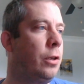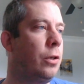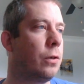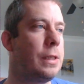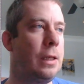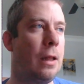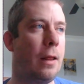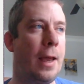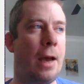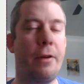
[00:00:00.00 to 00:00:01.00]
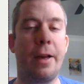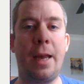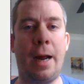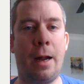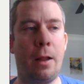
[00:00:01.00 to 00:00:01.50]
you'll see that they have a
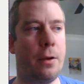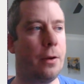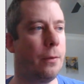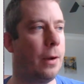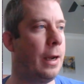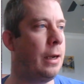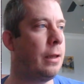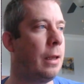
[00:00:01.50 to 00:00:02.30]
calendar, right?